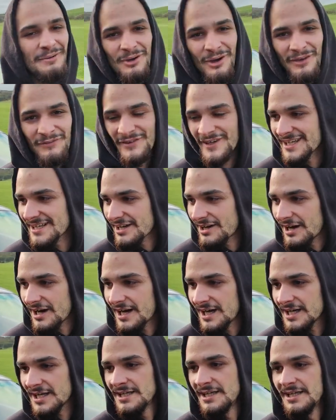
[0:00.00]
Tell me what you think of the
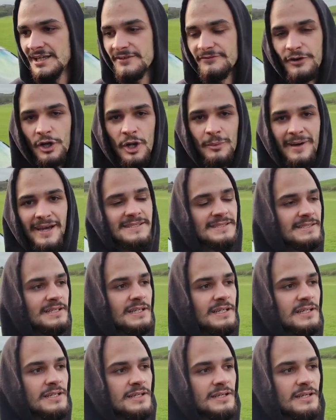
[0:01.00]
car. Follow my
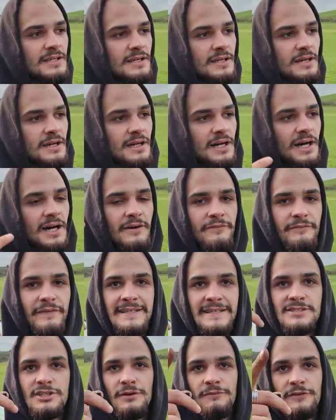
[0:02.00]
Insta.
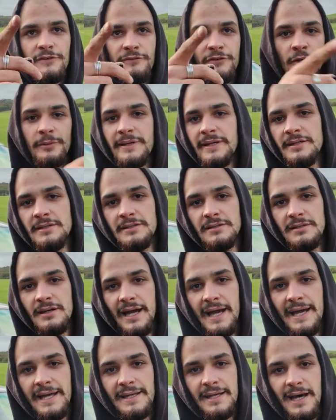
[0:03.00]
Thanks Dom for filming,
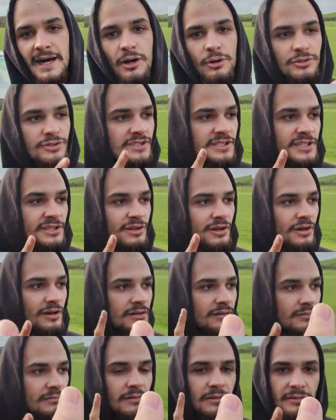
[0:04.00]
and I'll see you
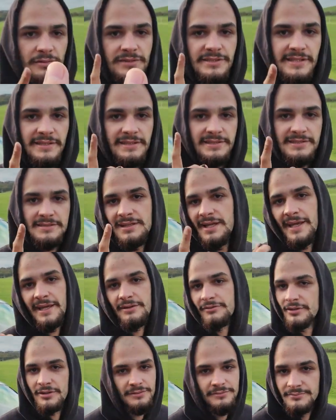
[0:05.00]
lot
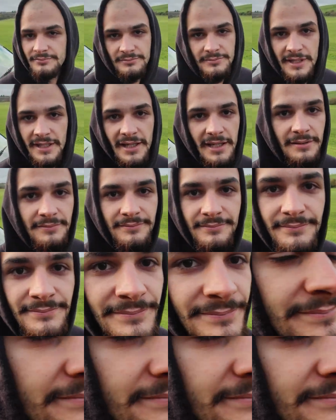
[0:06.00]
later on, innit?